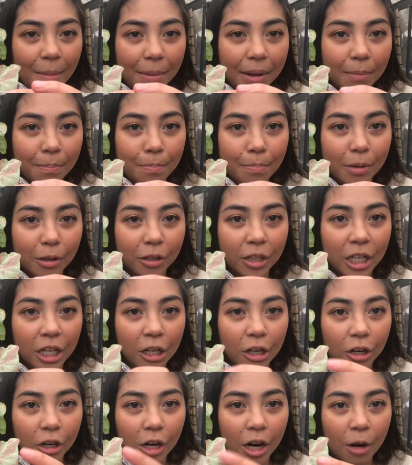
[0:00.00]

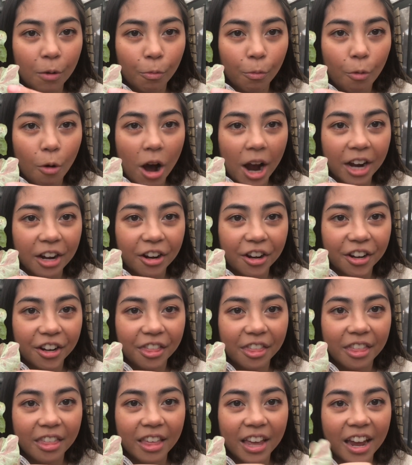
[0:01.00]
milkier and wider
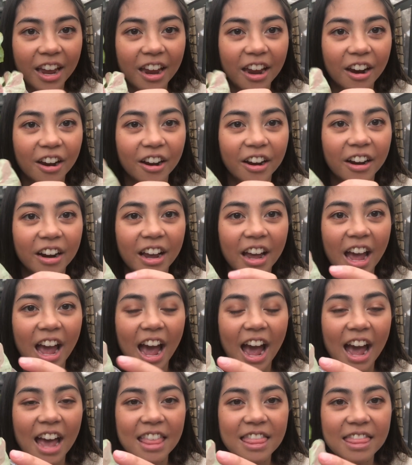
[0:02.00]
there,
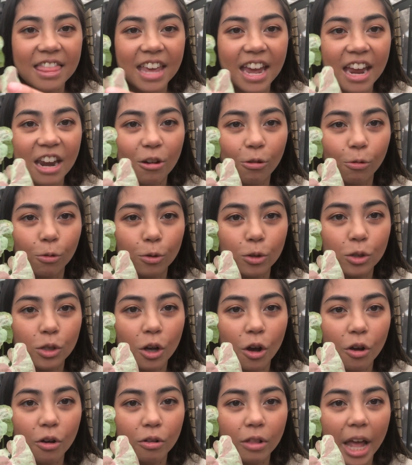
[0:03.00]
and then
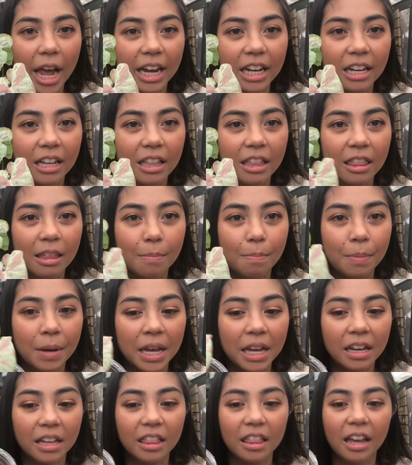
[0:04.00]
also like the
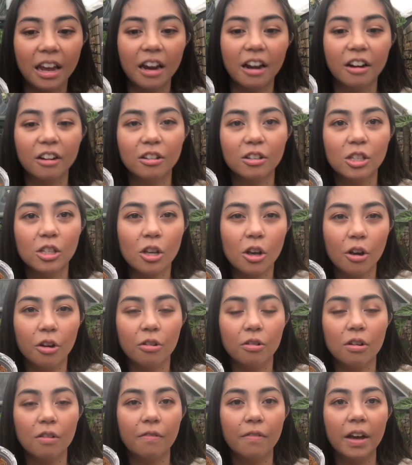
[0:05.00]
pink there. So
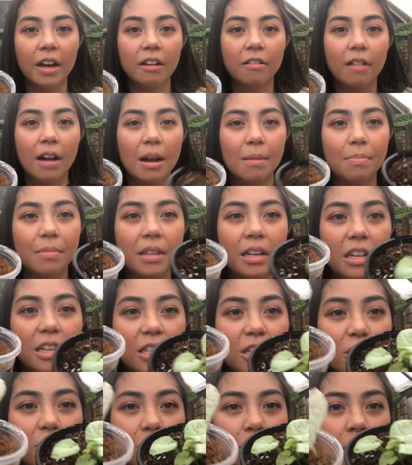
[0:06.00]
if I grab these
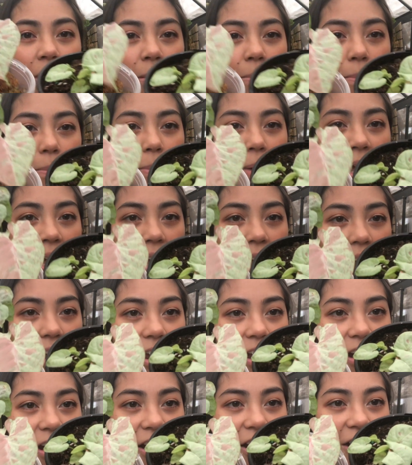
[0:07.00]
to
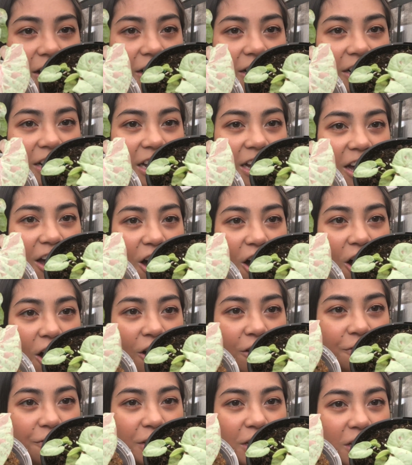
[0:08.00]
compare,
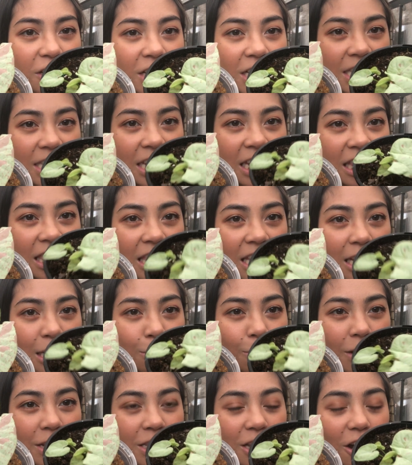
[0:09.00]
hopefully you can see these
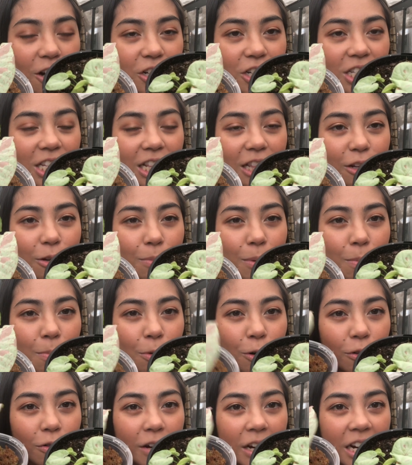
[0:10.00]
ones are just a little bit more
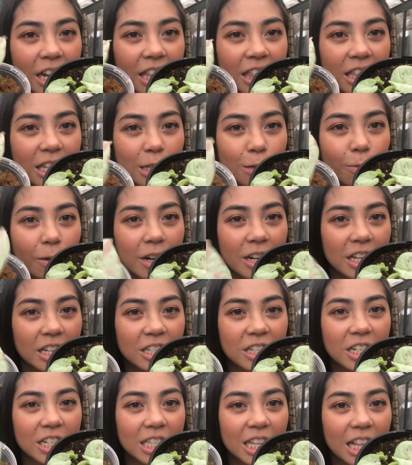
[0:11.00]
green and this one is
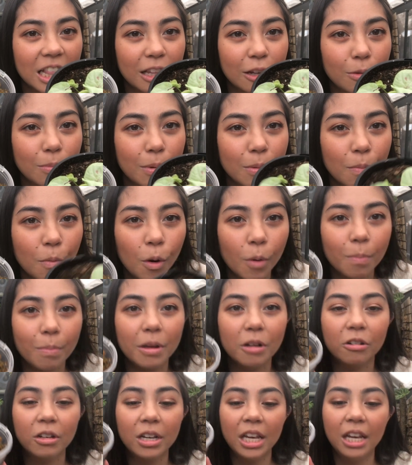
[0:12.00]
just a little bit more
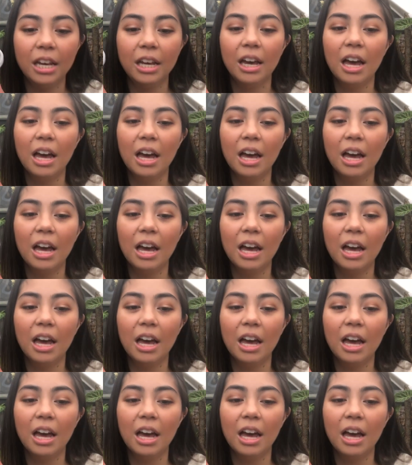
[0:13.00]
milky.